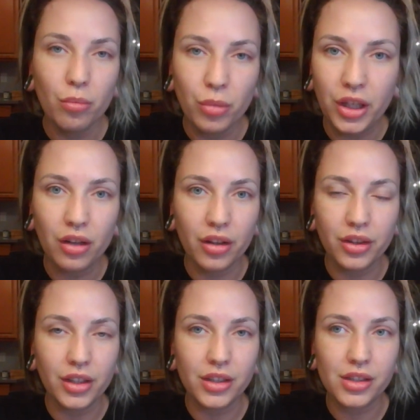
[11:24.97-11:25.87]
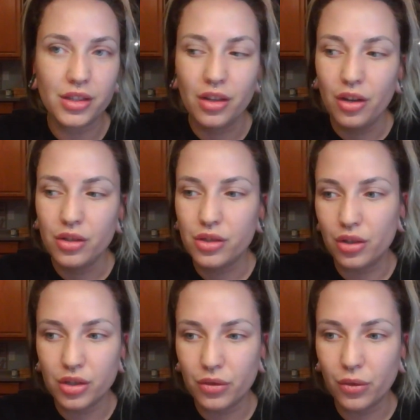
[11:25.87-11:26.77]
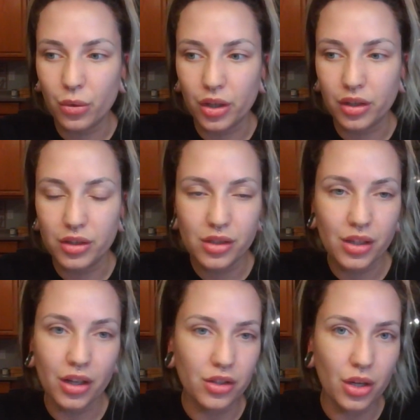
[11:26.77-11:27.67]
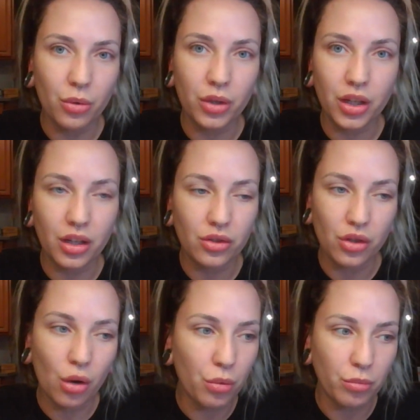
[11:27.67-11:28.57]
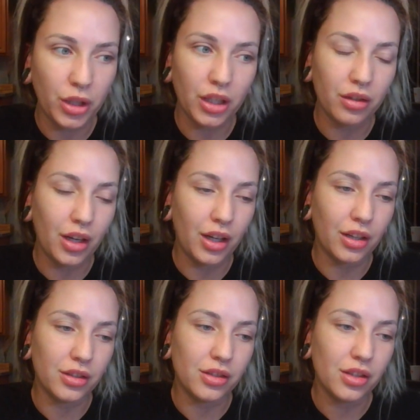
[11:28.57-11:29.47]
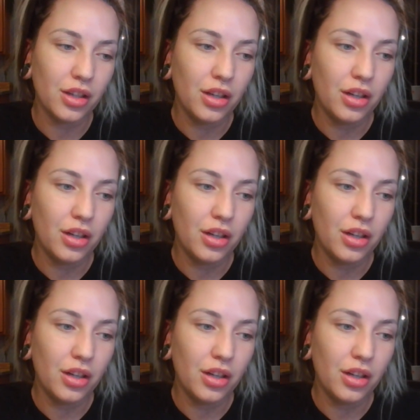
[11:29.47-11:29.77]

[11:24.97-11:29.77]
be on this search for serotonin and dopamine and